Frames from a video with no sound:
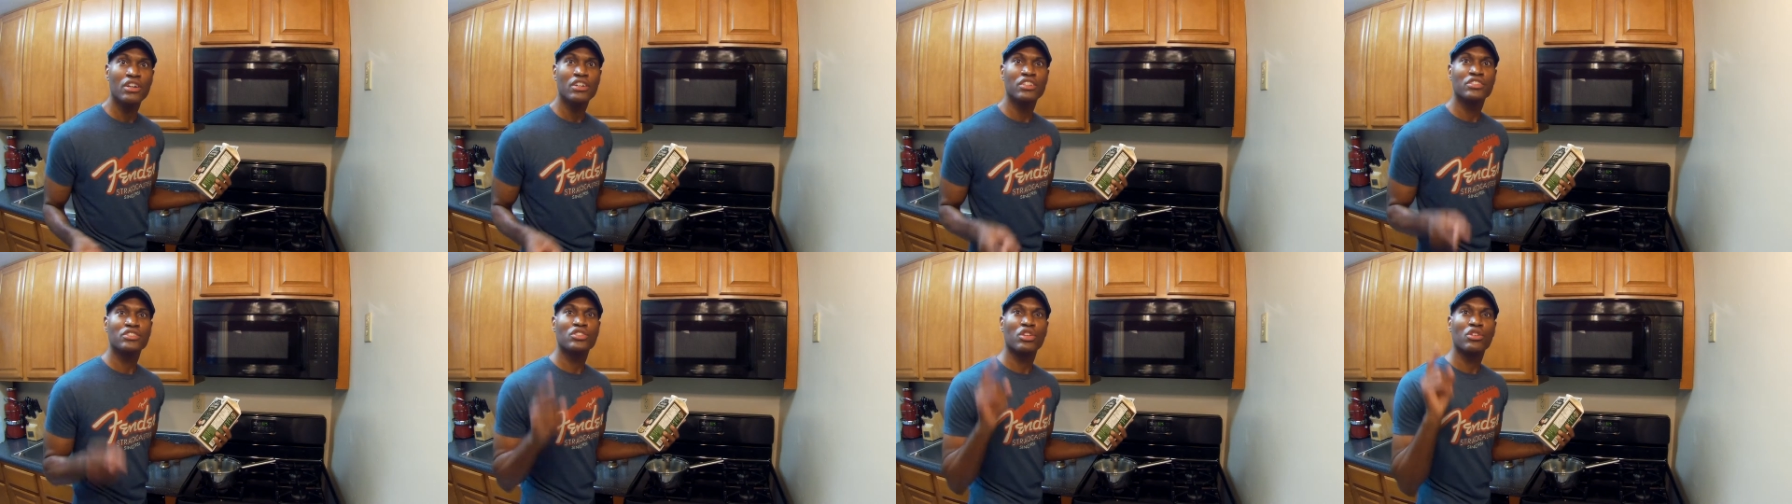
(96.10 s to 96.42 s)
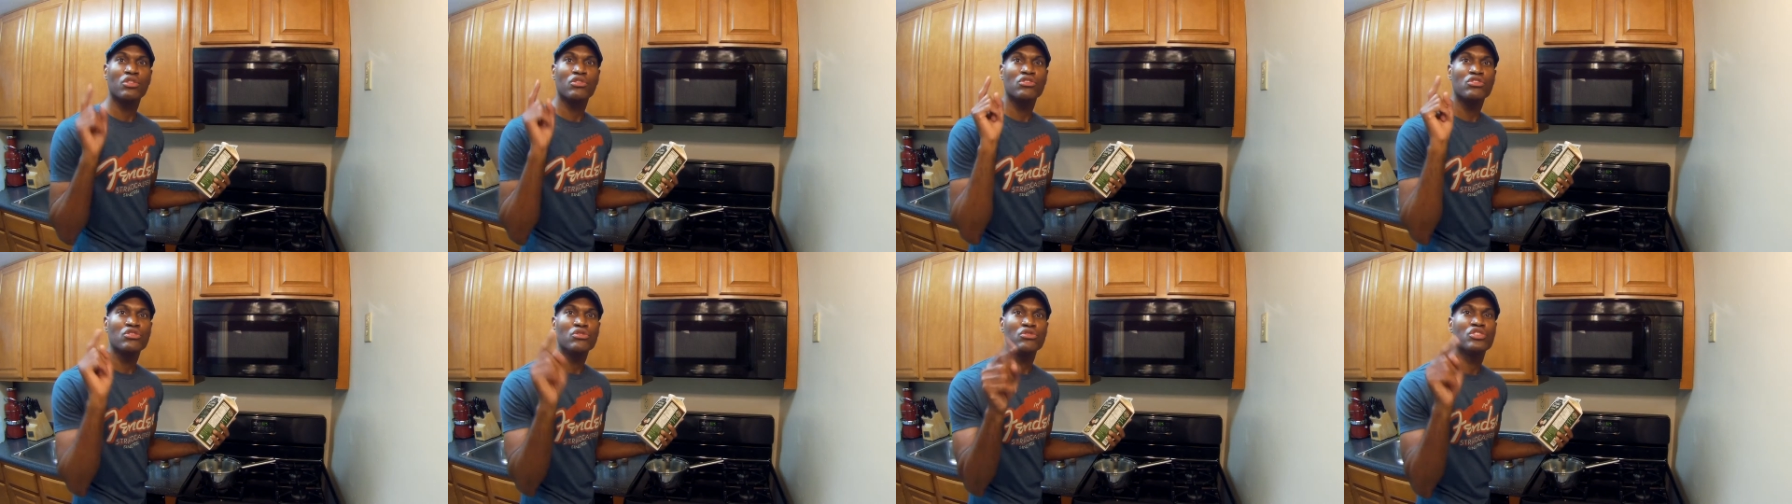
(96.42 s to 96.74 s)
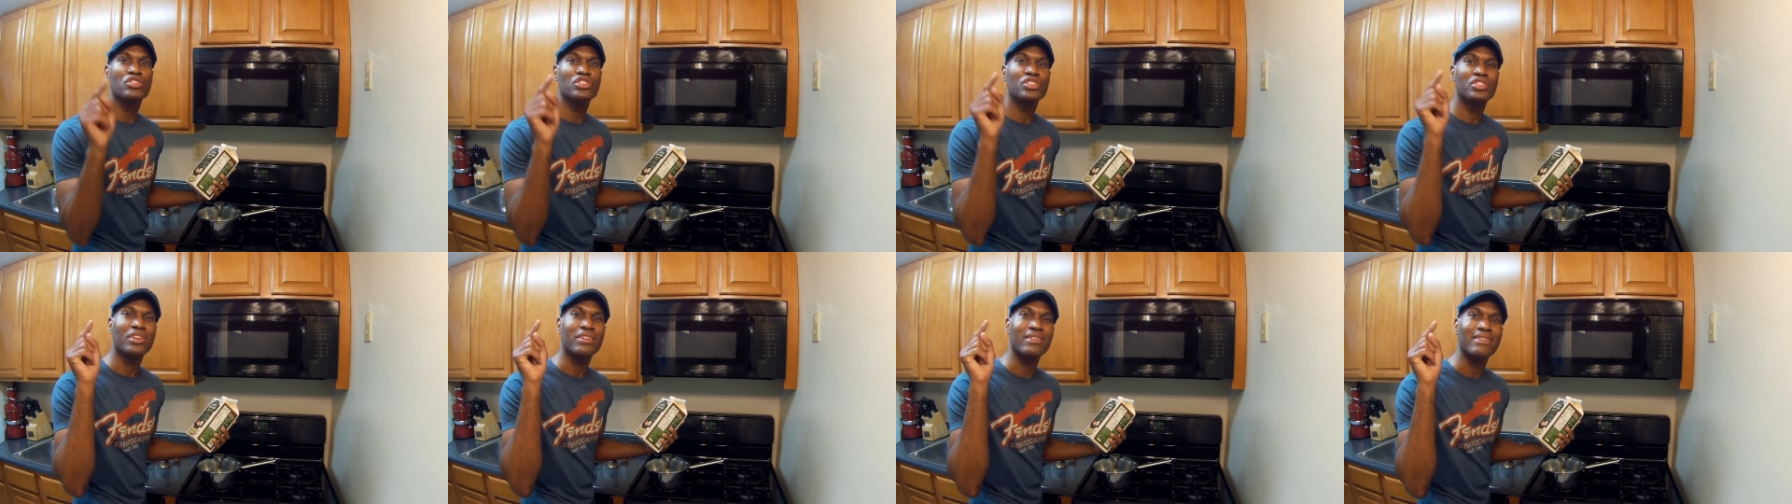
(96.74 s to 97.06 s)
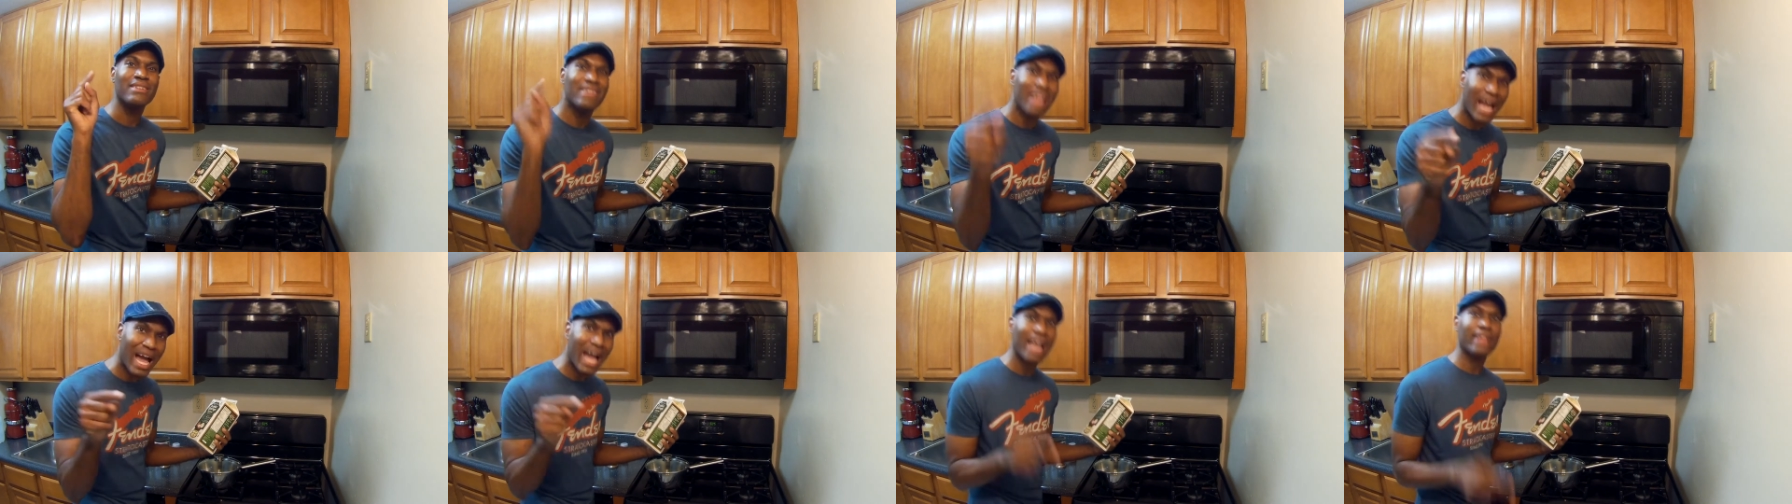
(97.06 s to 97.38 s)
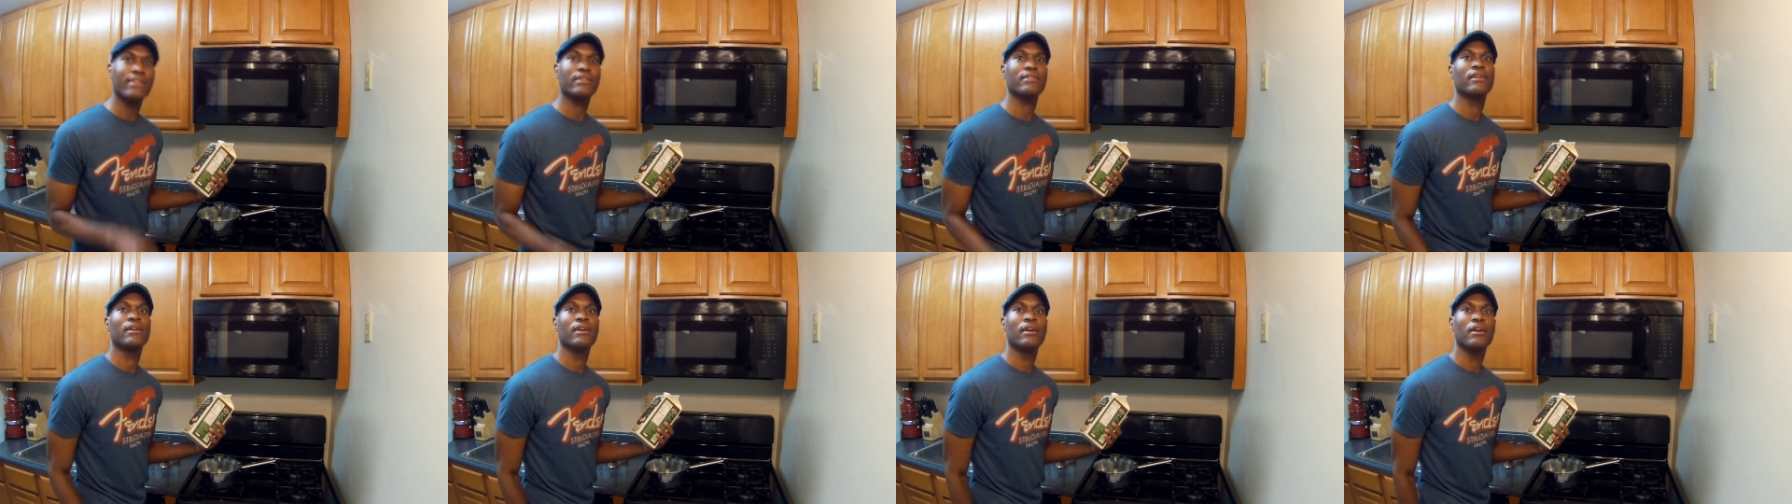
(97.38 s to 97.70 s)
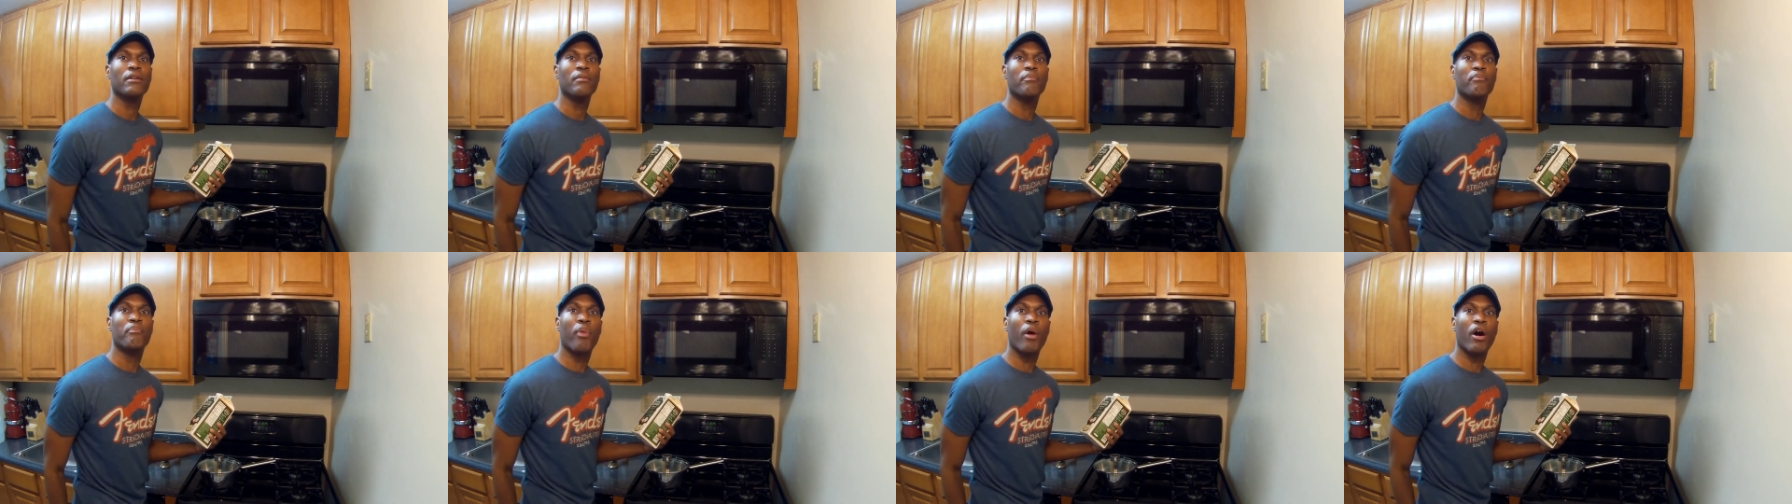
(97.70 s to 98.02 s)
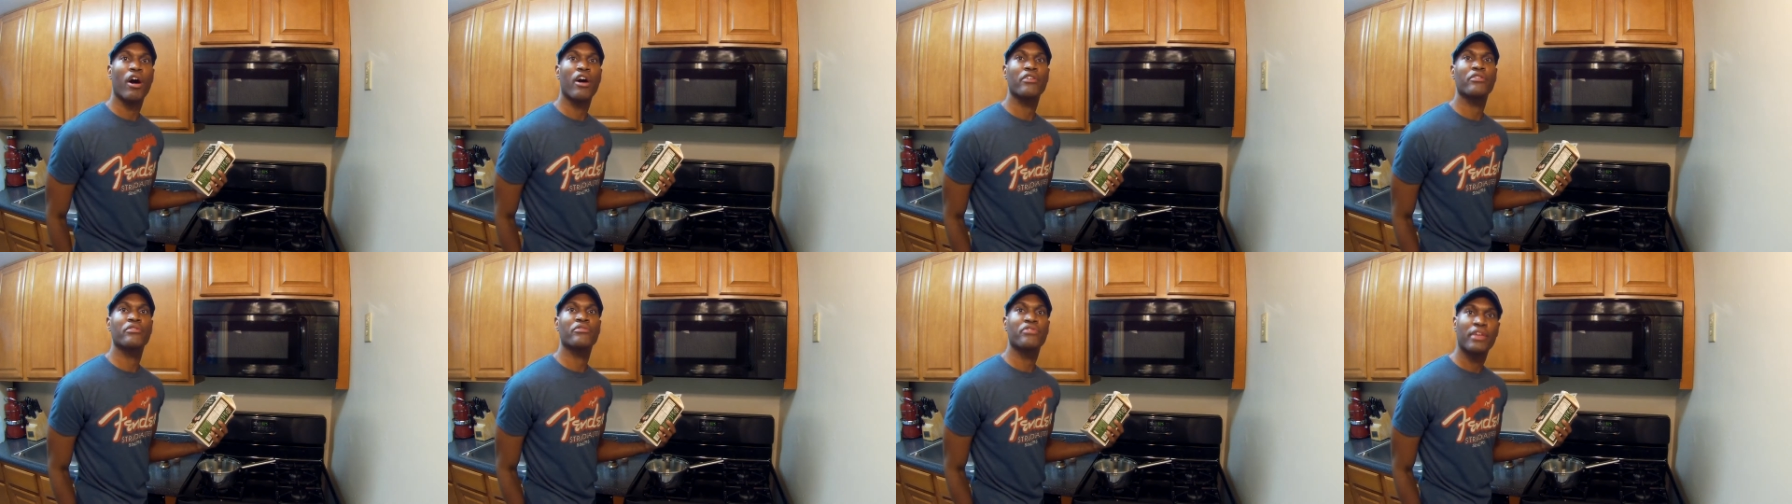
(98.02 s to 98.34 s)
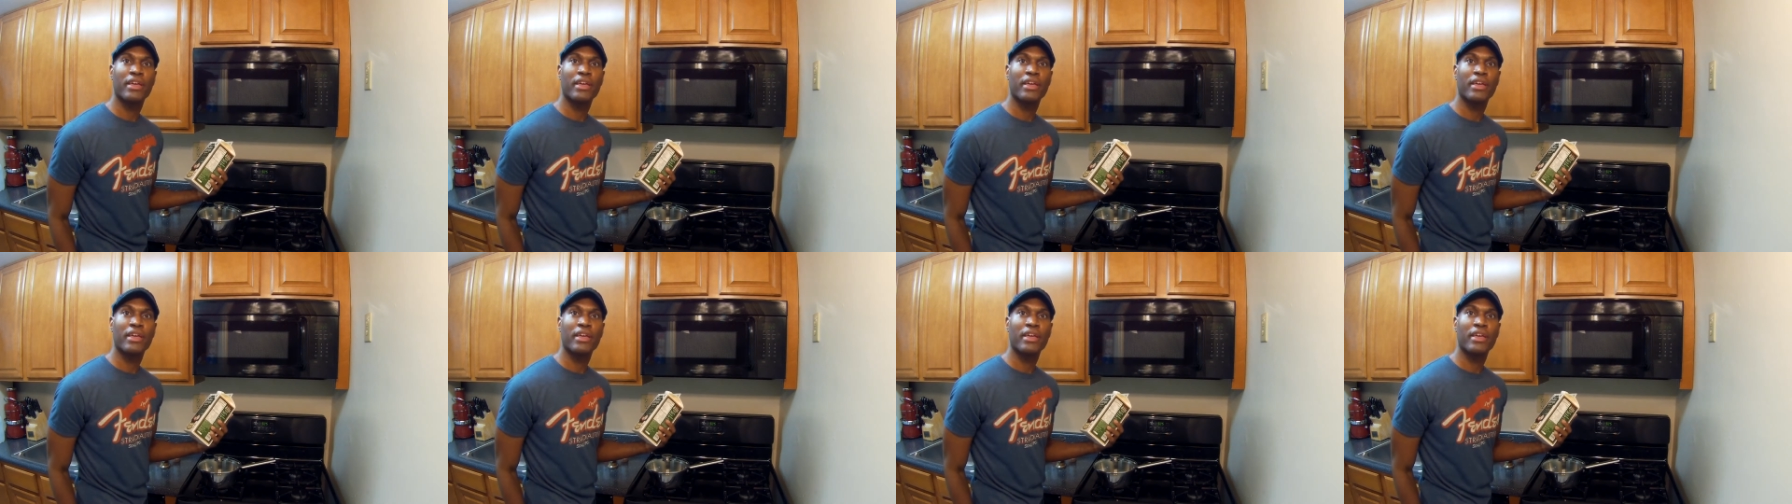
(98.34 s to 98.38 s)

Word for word: so you should not bother